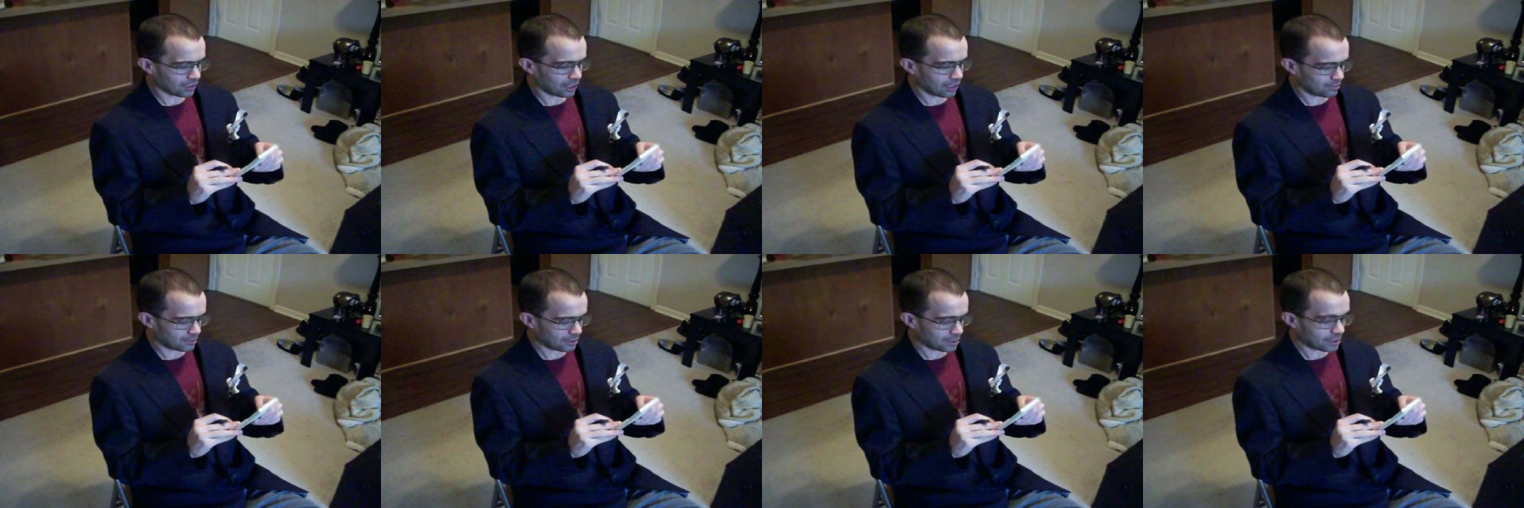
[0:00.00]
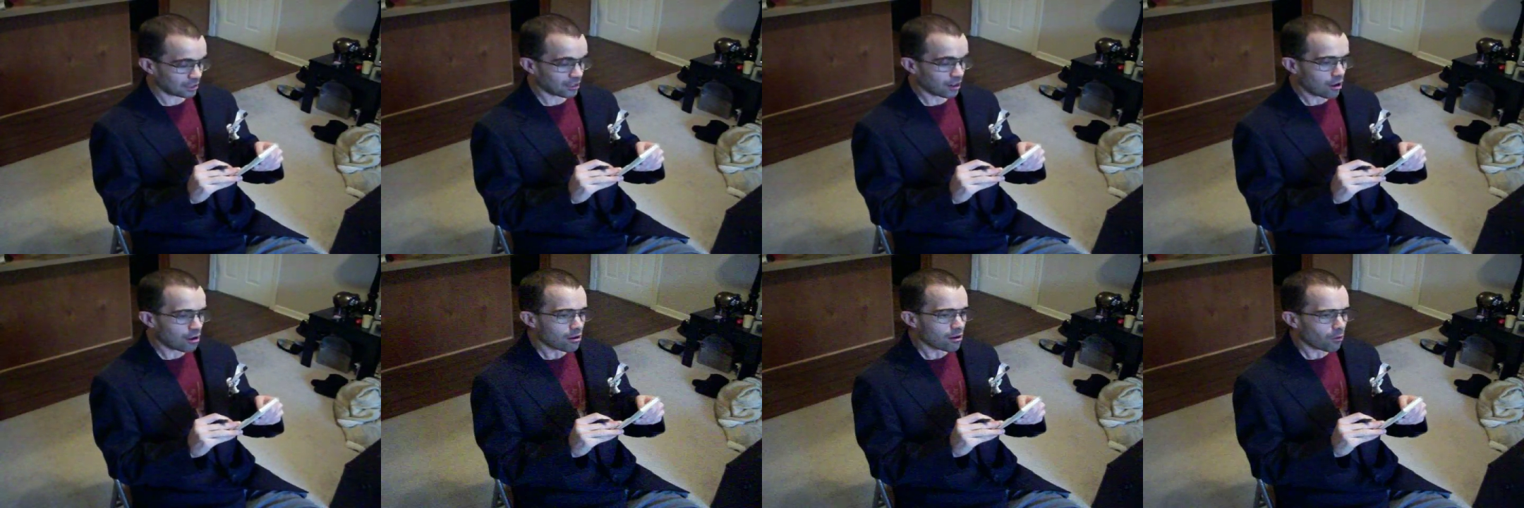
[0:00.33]
I
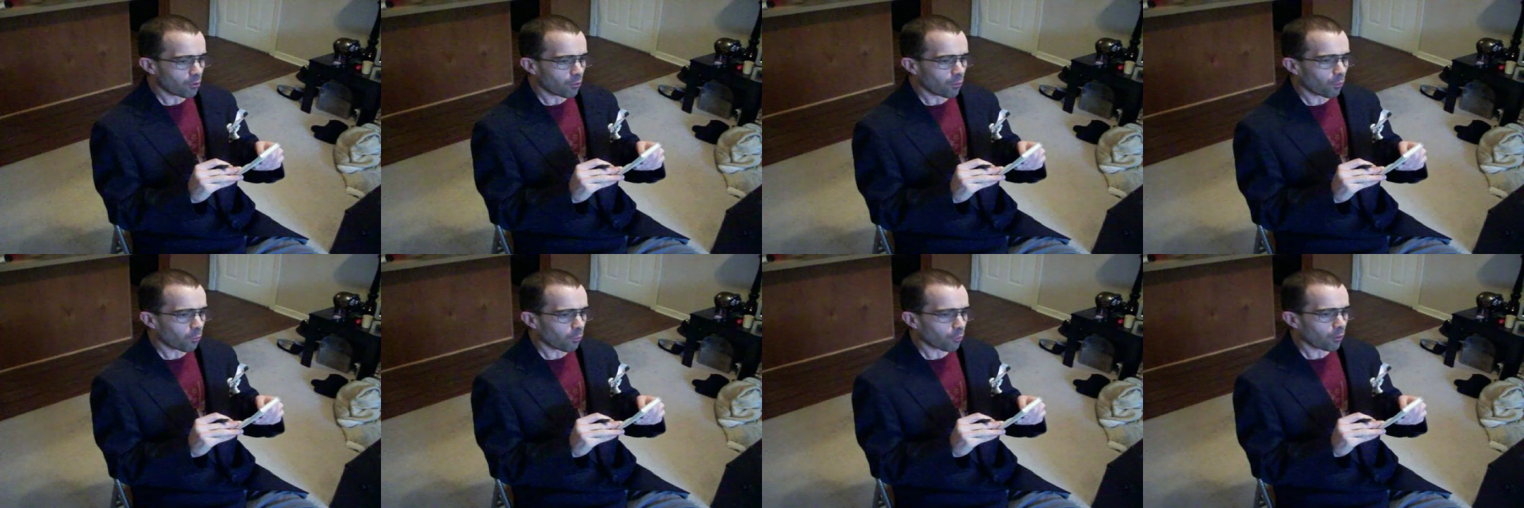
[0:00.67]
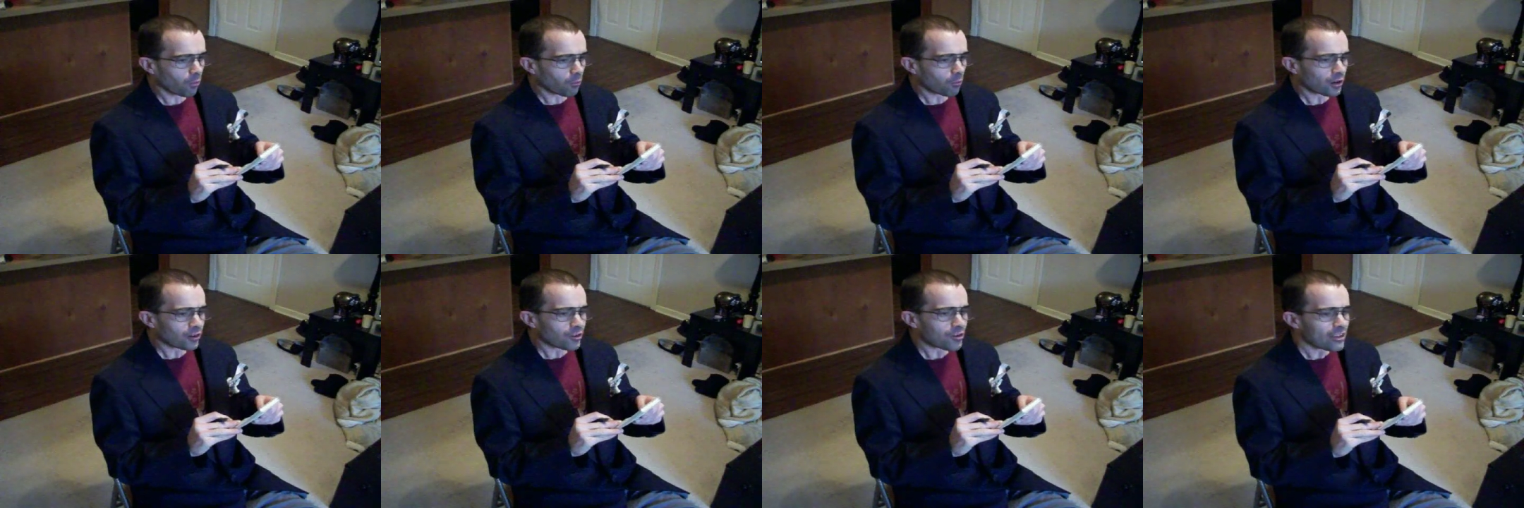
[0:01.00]
mean,
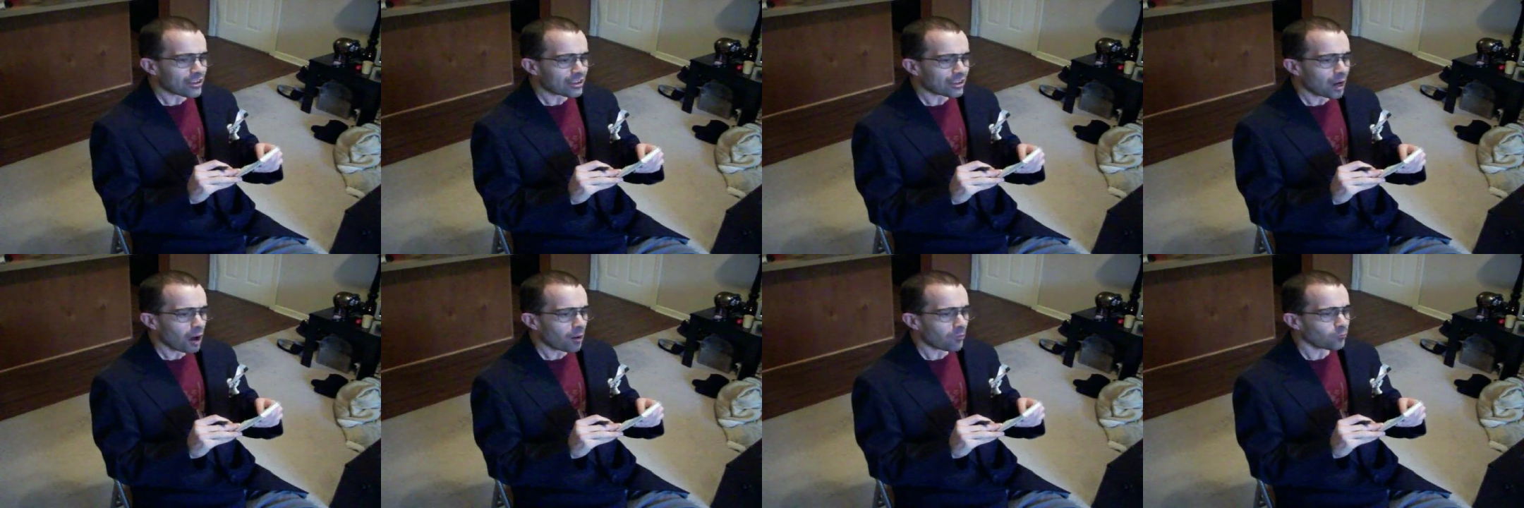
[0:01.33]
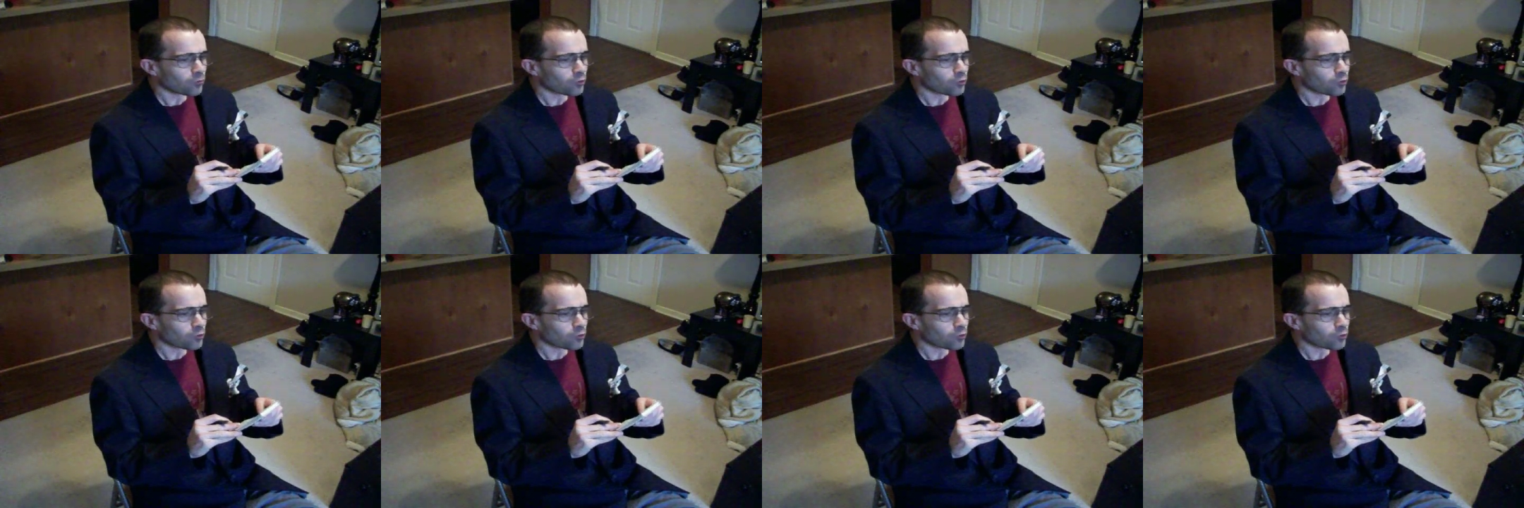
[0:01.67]
where do they come